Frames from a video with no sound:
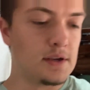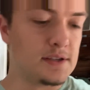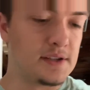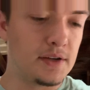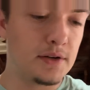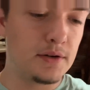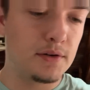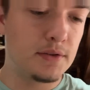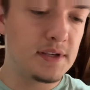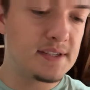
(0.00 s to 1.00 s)

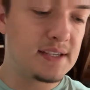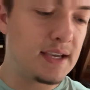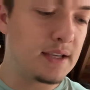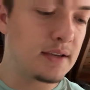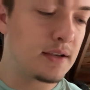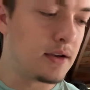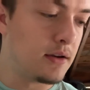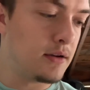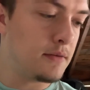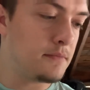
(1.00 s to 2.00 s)
So this set
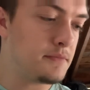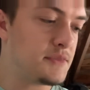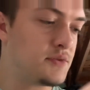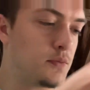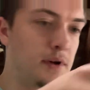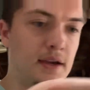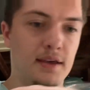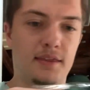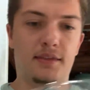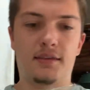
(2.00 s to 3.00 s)
comes
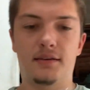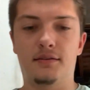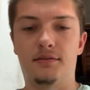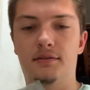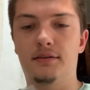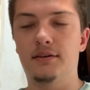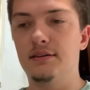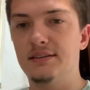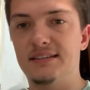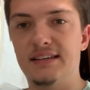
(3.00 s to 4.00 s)
with
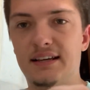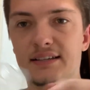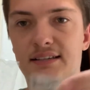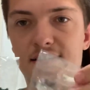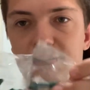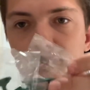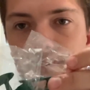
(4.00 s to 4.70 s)
six